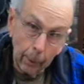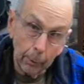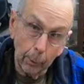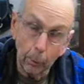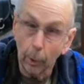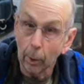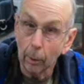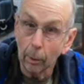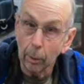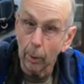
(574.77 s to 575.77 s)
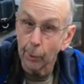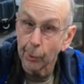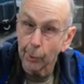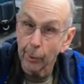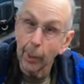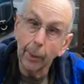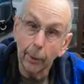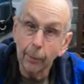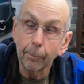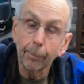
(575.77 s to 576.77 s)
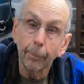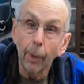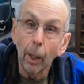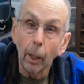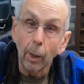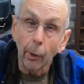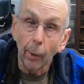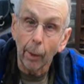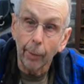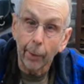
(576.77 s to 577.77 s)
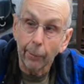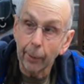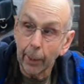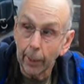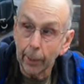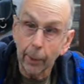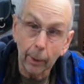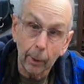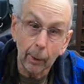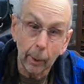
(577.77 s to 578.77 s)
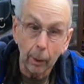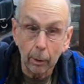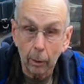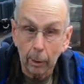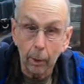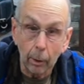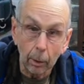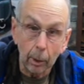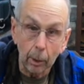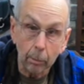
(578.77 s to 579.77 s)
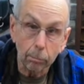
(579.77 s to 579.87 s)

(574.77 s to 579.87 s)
to a large container, gravity fed, and they'll like